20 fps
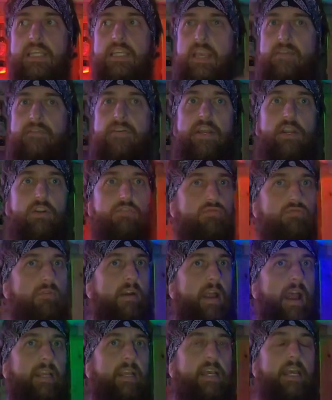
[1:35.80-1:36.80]
Give it a
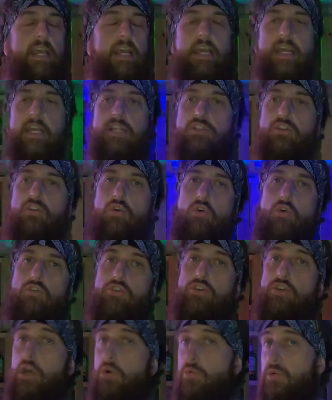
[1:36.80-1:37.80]
crack. It's called
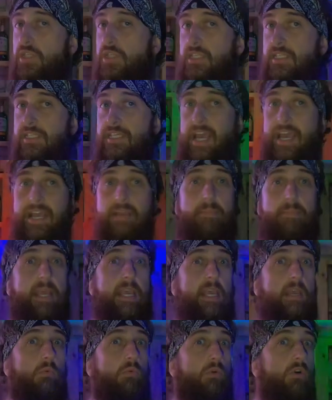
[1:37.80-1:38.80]
No Escape.
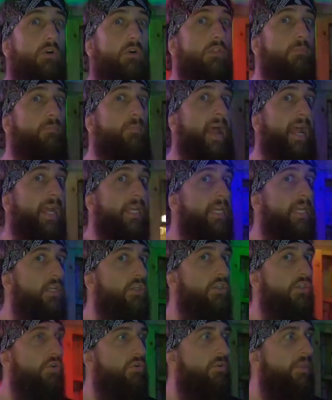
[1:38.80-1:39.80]
It was back
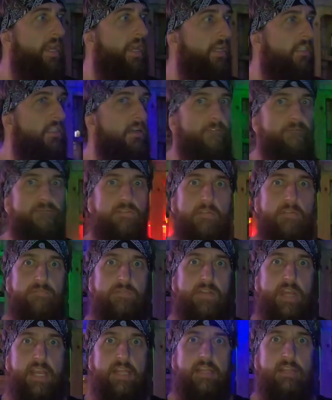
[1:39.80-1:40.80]
in
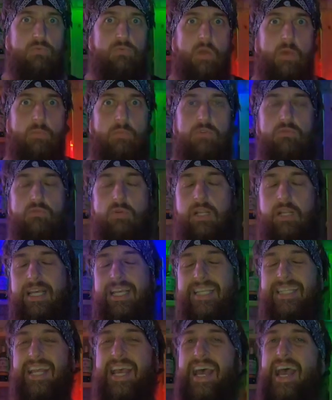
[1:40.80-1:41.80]
2015 this one was
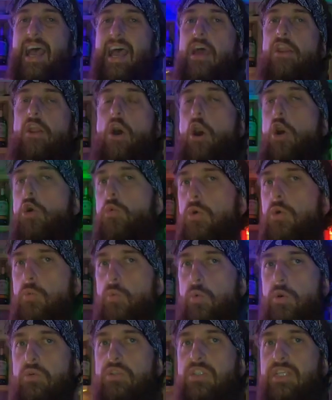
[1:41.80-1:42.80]
released, and
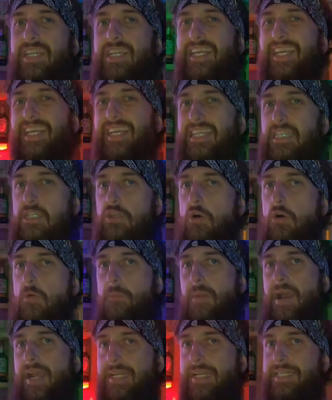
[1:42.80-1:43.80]
Owen Wilson is your
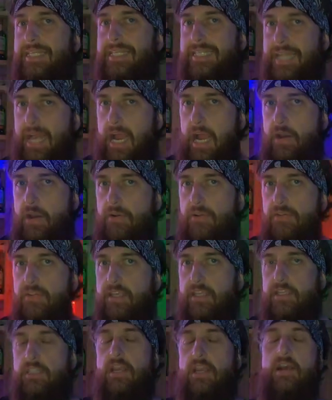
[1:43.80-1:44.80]
main star in
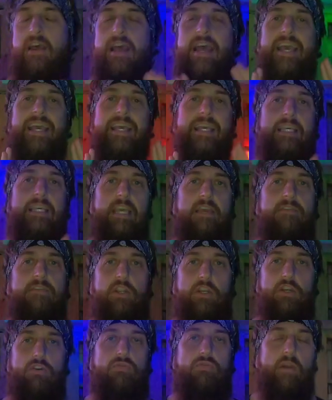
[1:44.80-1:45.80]
this. Give it
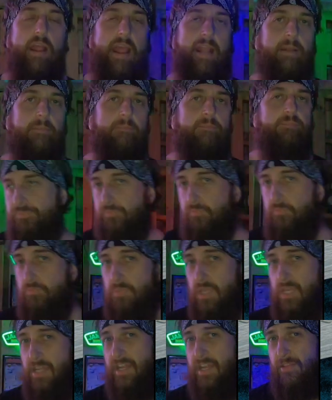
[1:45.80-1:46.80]
a crack.
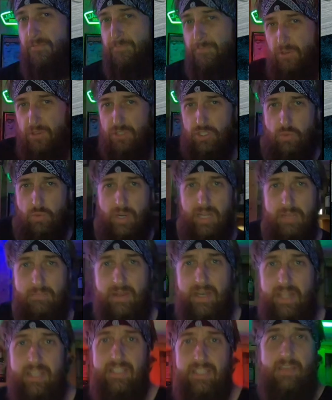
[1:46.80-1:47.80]
Now the first 20
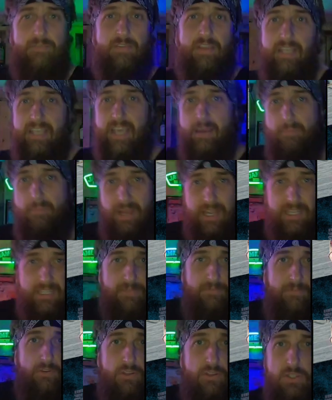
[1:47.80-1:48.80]
minutes, if you can get past
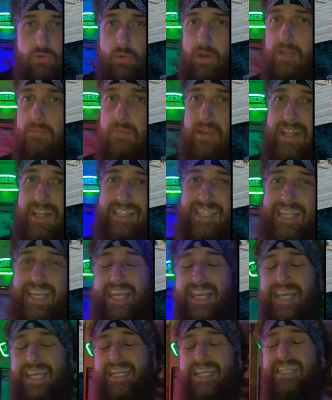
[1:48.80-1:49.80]
the first 20 minutes,
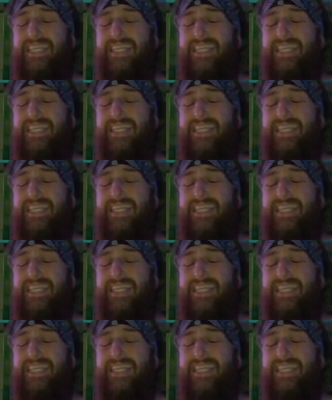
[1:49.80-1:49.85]
it